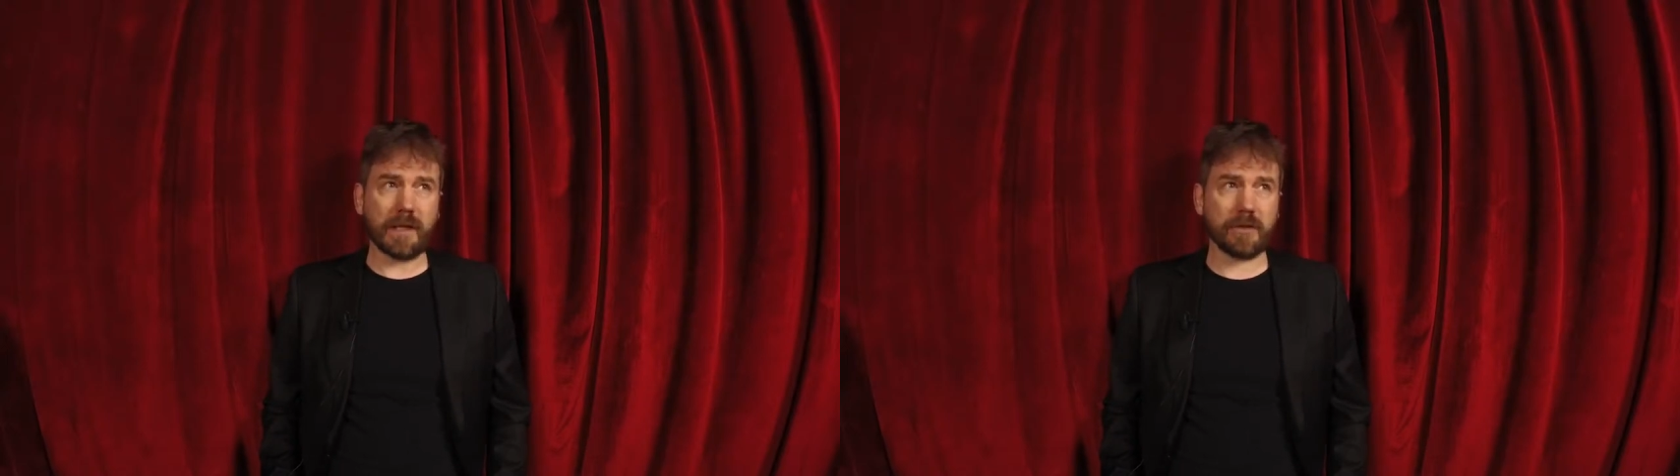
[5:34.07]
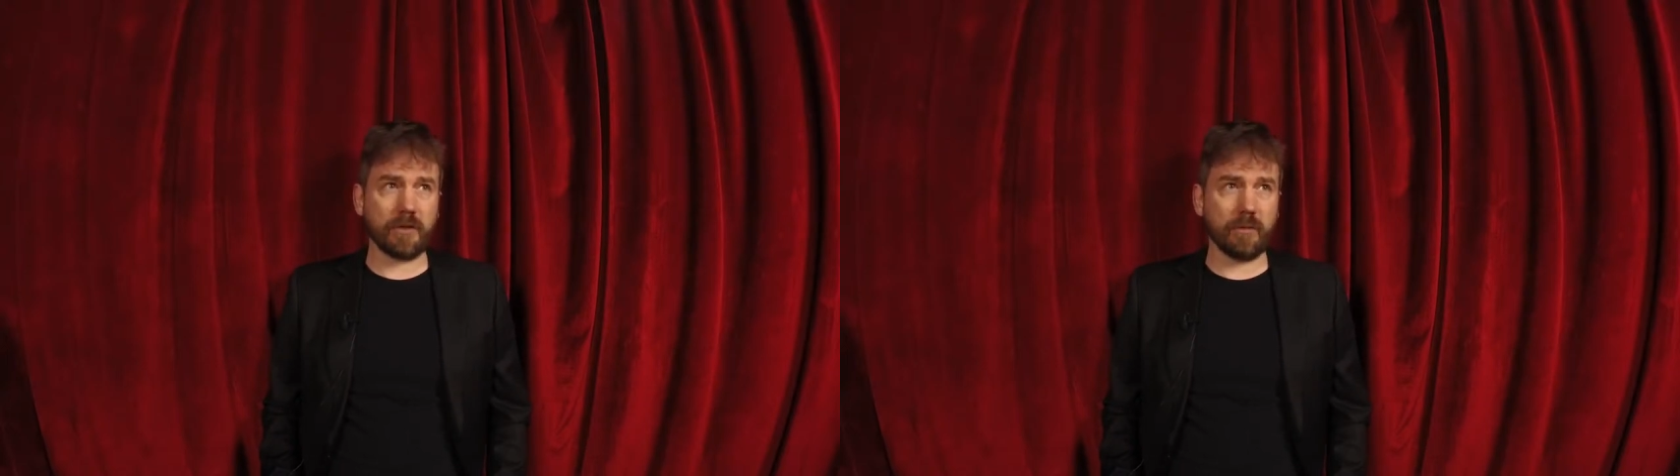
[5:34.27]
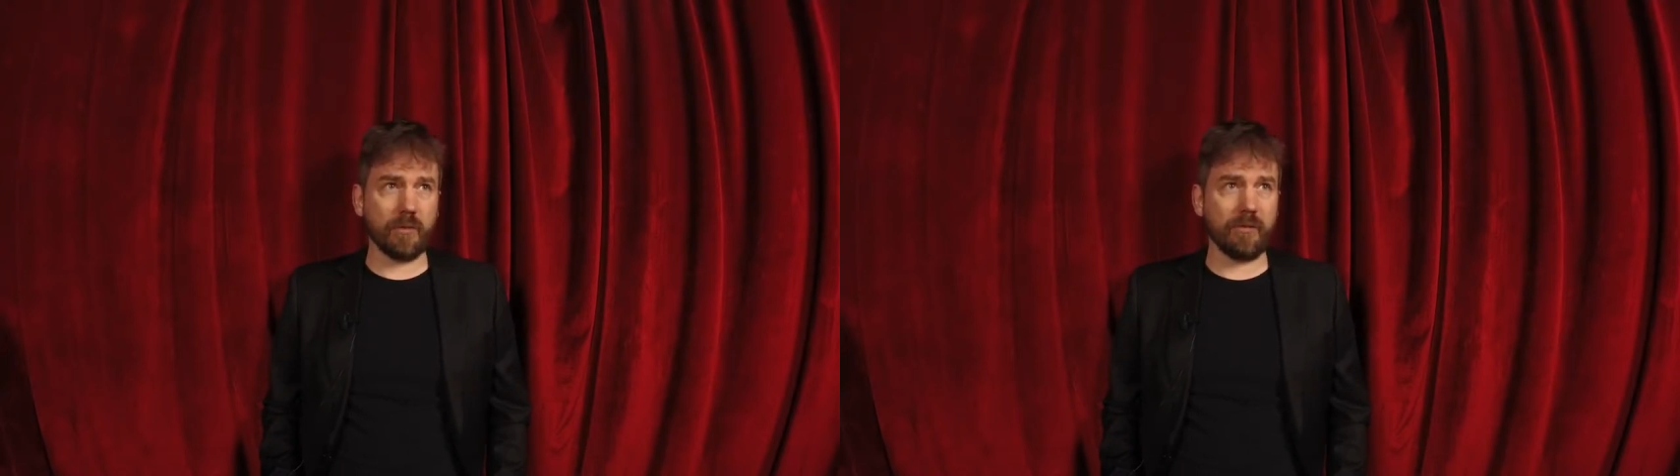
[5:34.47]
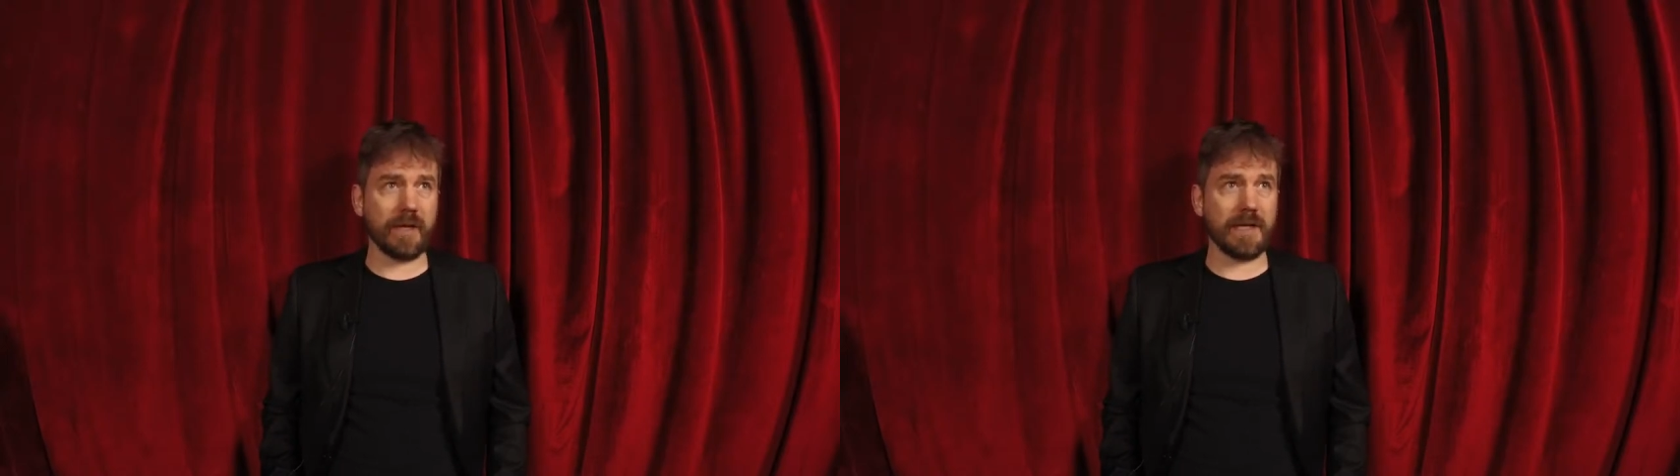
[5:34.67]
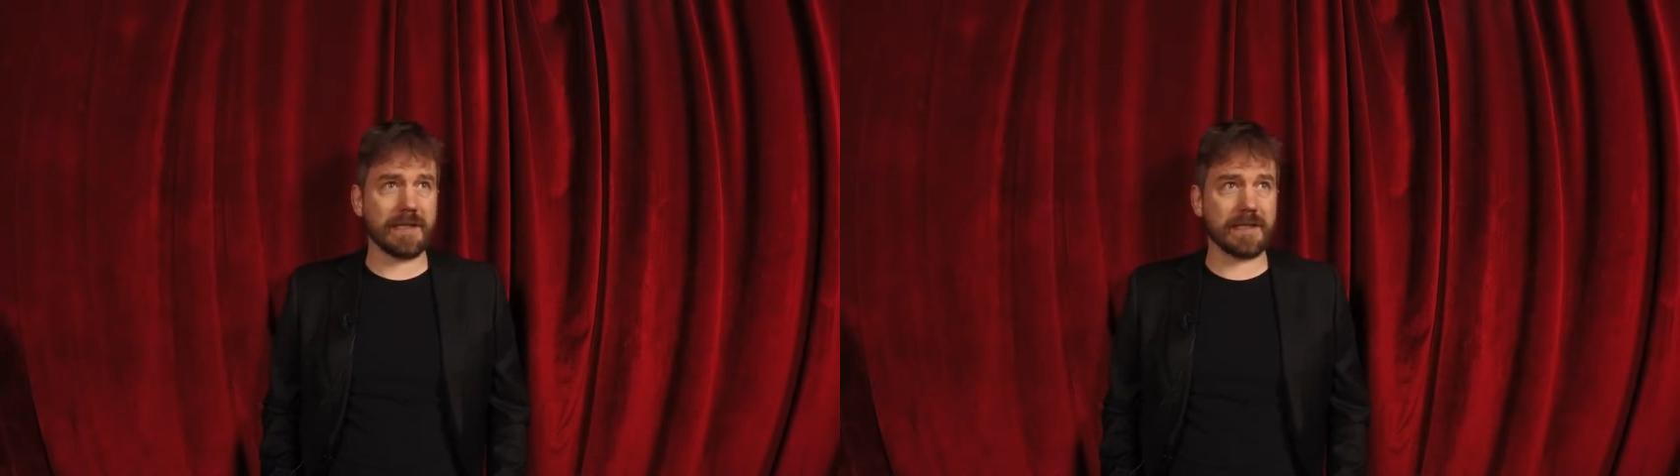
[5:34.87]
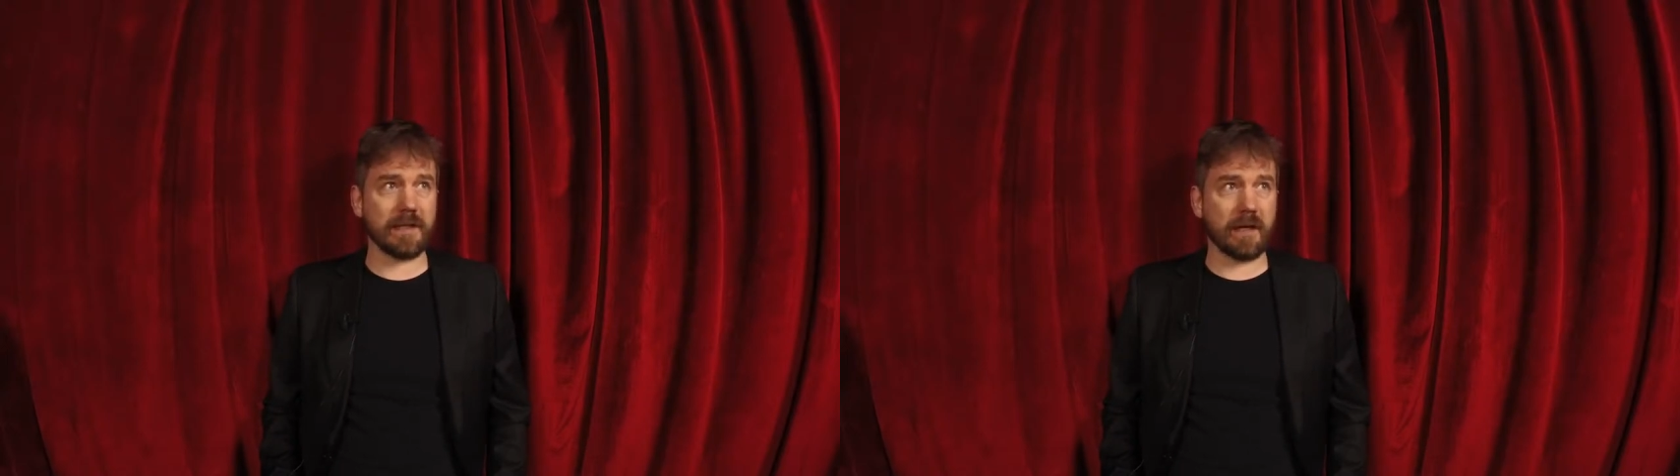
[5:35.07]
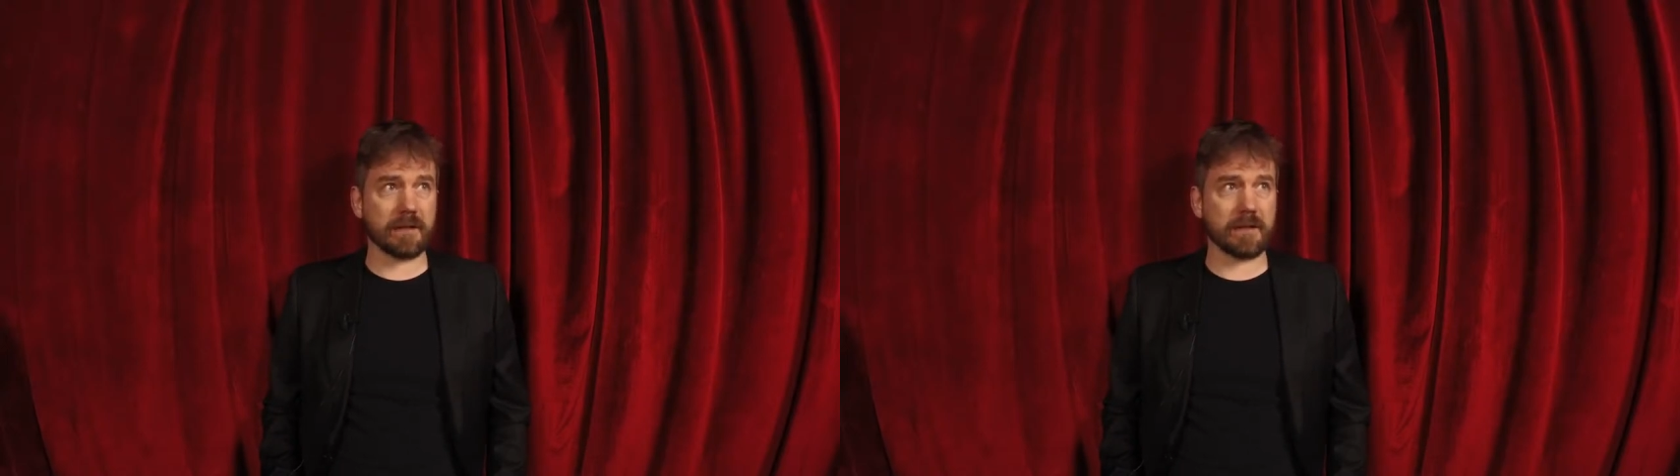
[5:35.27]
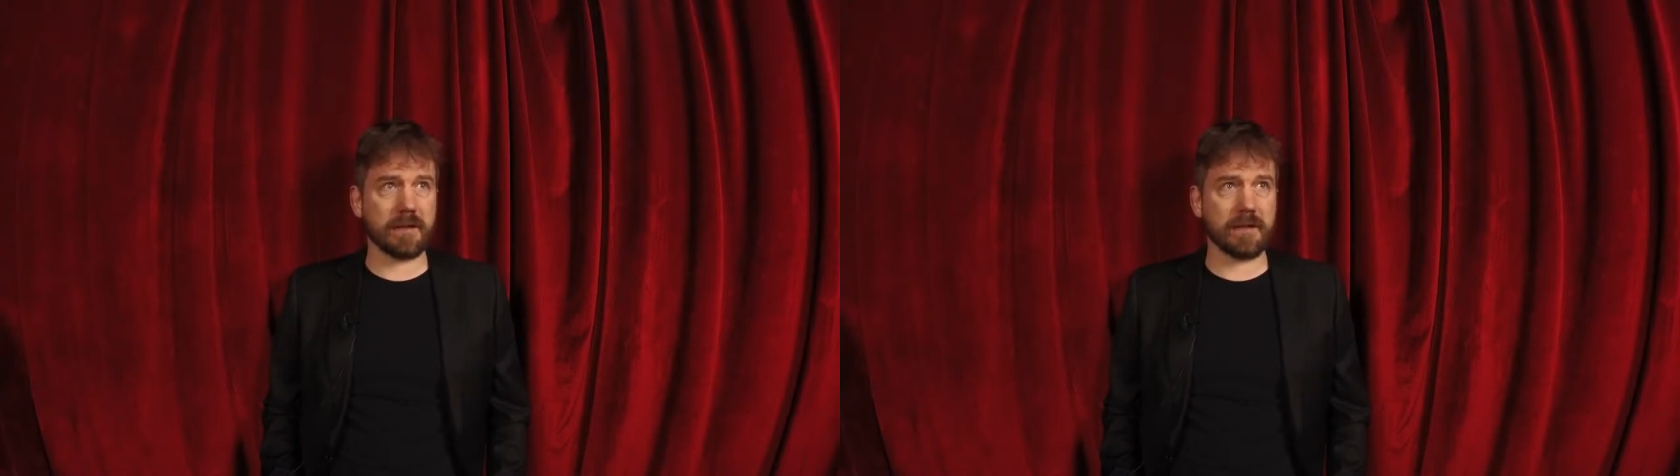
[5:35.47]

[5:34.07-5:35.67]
So the movie is not,